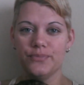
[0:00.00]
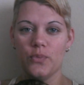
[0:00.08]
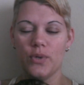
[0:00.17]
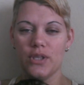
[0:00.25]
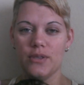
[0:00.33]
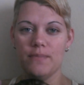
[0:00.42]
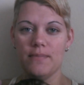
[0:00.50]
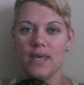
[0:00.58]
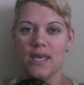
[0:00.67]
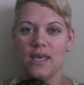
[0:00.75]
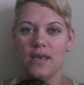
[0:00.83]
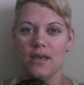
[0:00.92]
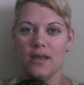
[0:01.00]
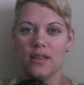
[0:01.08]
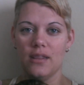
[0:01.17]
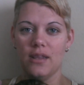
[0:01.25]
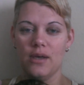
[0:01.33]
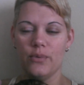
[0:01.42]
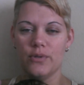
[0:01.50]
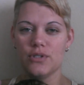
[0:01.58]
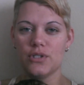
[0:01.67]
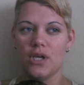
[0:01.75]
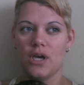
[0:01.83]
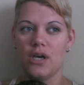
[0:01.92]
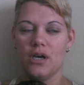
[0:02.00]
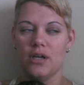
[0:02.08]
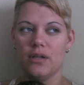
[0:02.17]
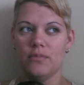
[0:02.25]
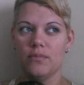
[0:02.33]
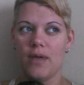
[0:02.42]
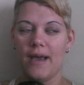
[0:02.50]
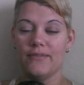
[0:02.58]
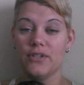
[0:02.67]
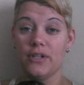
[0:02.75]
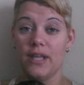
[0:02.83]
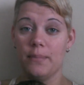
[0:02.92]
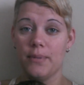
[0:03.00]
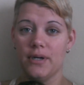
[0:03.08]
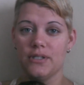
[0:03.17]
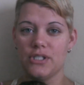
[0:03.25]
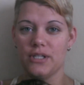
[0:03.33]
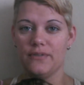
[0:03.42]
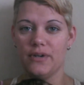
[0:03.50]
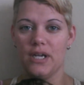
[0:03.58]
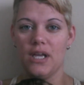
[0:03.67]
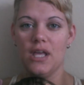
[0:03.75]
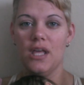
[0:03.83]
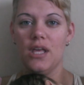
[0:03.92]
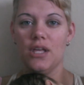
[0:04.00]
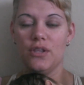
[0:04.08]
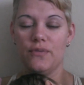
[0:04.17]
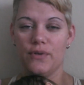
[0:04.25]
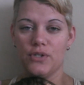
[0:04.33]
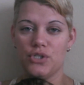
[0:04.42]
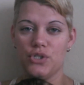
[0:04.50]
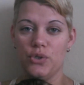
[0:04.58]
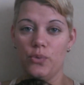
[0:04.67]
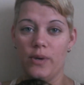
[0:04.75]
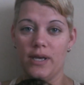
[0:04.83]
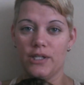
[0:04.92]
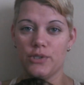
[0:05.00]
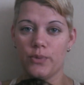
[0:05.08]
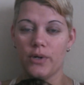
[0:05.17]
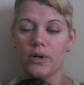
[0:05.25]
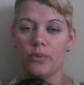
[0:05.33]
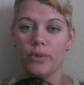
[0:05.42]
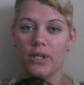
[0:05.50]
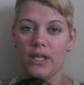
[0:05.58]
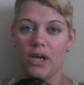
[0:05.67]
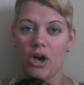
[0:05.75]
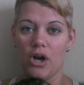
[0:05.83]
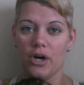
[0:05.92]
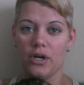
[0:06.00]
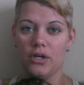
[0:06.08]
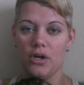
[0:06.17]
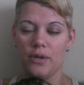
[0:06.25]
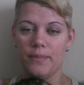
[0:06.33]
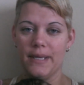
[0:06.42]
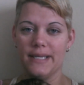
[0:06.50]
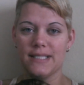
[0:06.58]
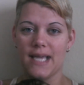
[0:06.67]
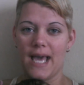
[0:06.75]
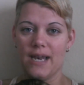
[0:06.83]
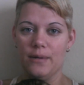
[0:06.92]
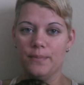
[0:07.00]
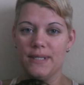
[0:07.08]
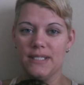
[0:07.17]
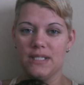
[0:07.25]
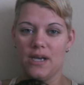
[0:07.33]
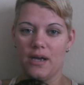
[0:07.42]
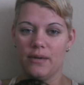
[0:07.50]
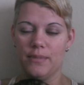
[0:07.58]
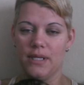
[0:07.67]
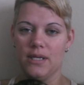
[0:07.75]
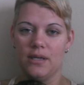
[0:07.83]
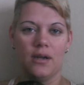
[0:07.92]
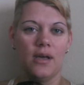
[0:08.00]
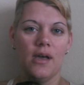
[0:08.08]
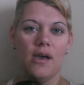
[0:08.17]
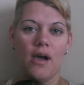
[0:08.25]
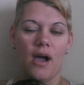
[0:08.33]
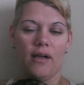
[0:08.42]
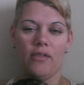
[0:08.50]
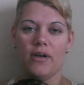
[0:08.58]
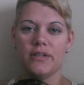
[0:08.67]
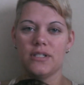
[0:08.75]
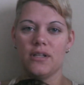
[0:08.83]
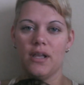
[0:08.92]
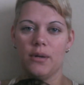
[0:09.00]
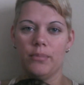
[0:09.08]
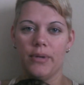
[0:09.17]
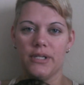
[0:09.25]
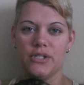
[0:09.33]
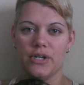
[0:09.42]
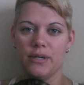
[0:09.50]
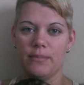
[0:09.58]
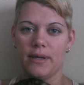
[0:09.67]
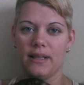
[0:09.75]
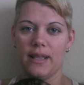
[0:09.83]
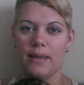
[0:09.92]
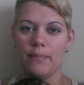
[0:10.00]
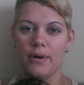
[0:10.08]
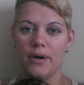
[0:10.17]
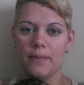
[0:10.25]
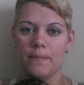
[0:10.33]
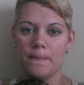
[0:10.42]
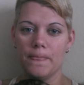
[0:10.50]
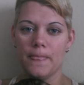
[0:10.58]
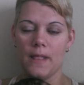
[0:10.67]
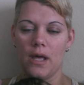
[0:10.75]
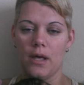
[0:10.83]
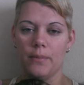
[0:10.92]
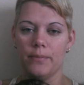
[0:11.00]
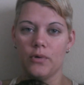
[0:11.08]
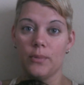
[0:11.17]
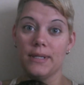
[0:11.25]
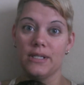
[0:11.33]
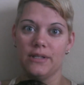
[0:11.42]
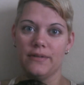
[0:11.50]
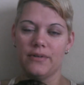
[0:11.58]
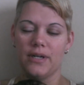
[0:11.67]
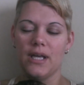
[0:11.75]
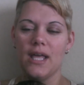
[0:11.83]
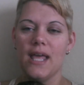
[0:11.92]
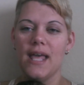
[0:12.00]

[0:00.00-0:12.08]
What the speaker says: With me, it was after labor and delivery. The first 2 weeks were really hard on me because I had an episiotomy and I lost a lot of blood during my labor, or my delivery.